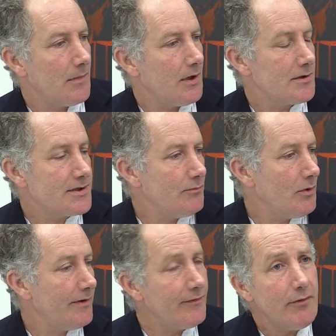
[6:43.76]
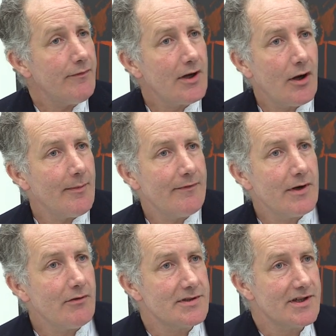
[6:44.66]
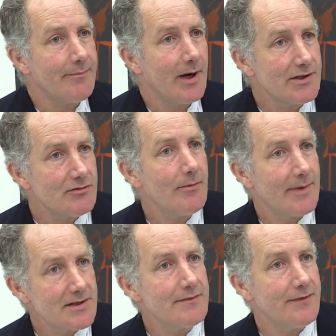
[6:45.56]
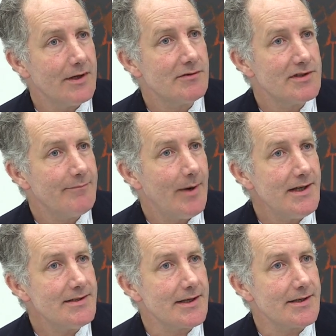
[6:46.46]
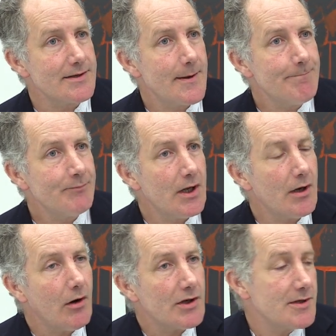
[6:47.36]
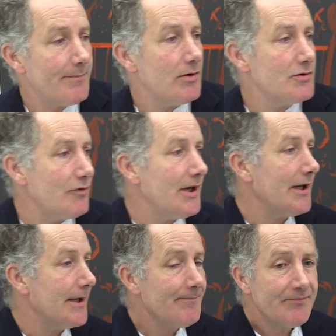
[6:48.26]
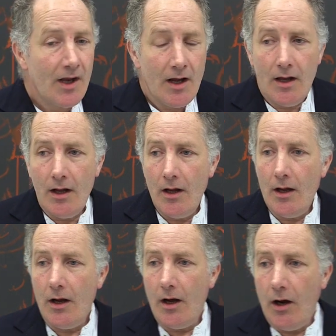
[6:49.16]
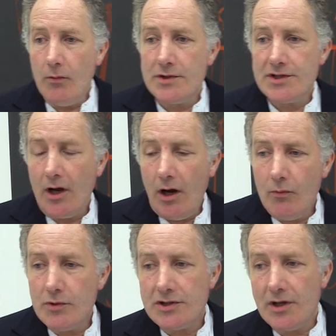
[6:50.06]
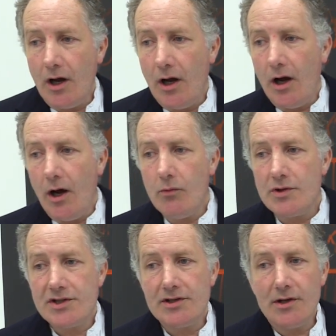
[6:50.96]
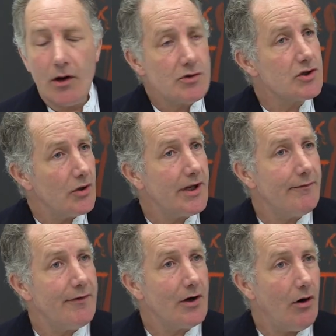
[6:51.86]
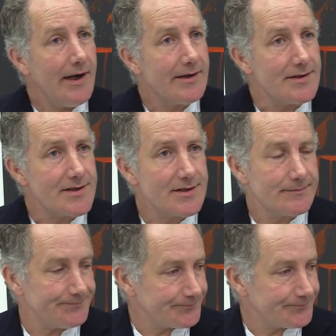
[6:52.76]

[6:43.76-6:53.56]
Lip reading: And I said, well, if you think I'm a figurative painter, I'll make some figurative paintings. You know, I suppose really, I was looking for guidance.